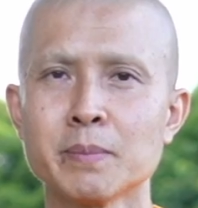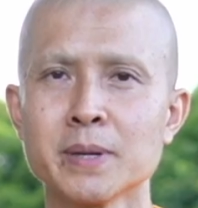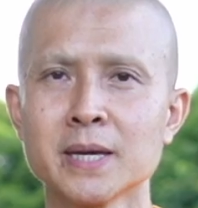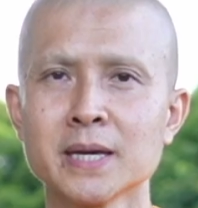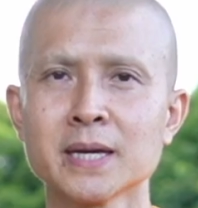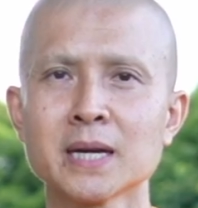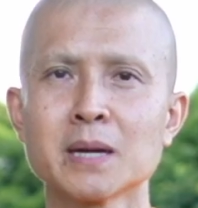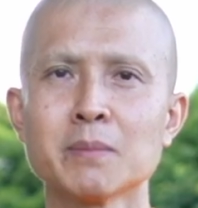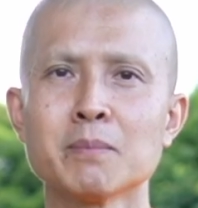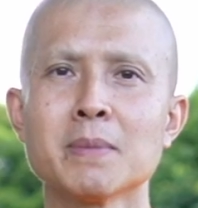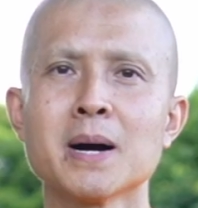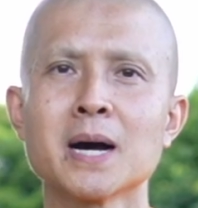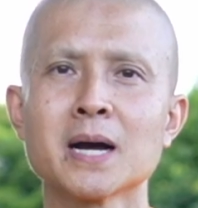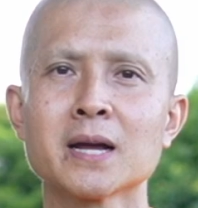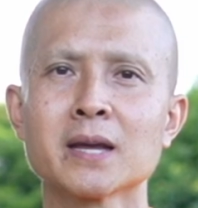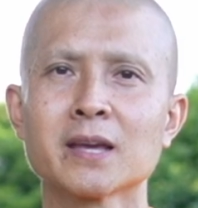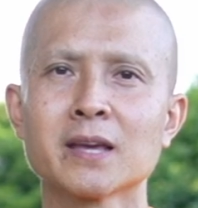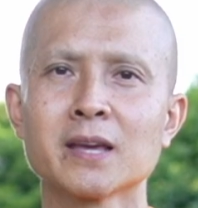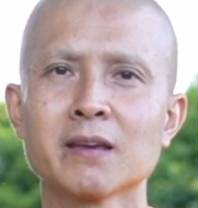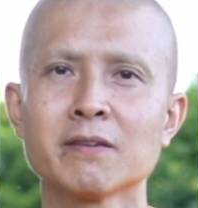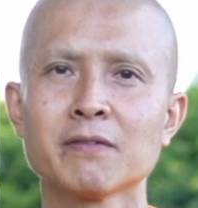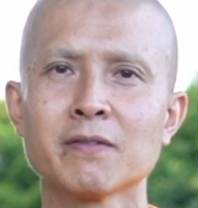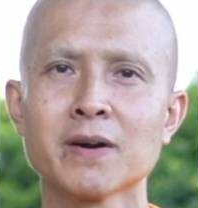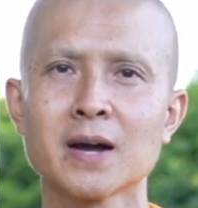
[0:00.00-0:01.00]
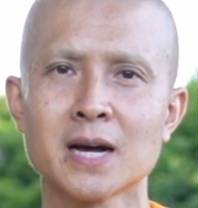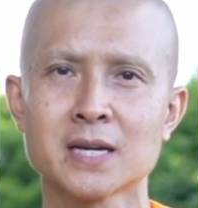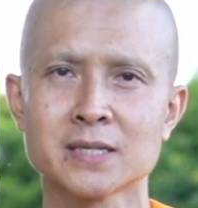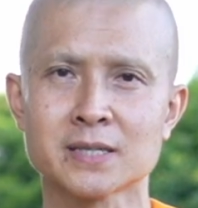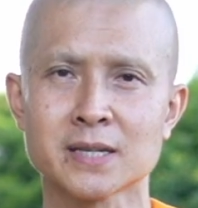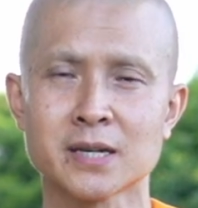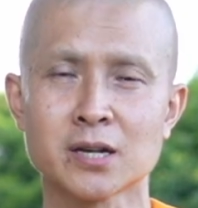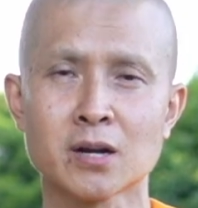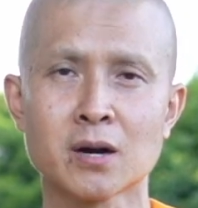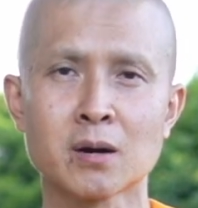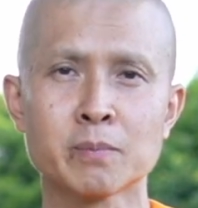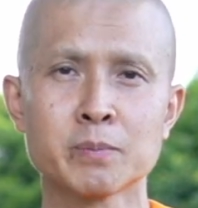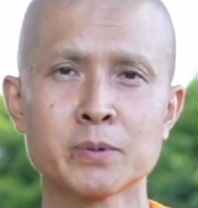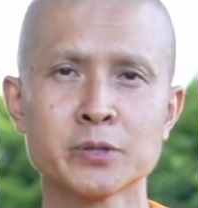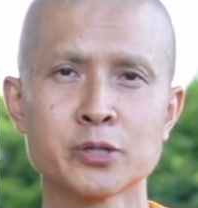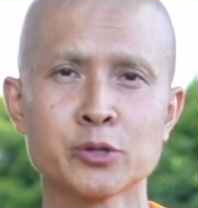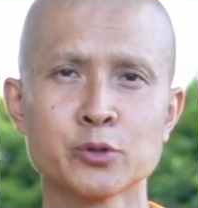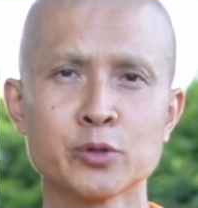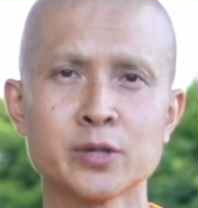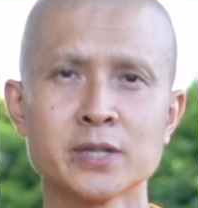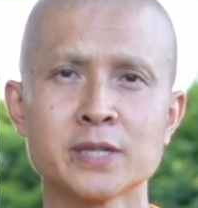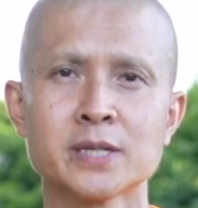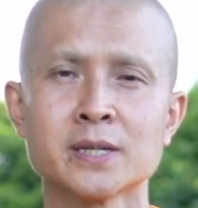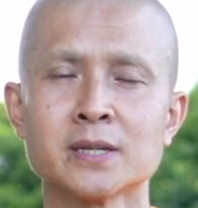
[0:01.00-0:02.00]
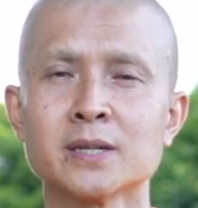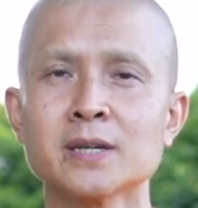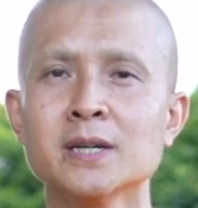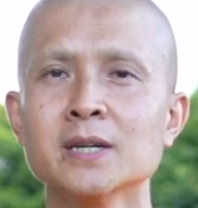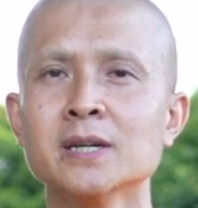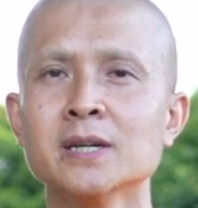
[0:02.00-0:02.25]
Being a monk gives us an opportunity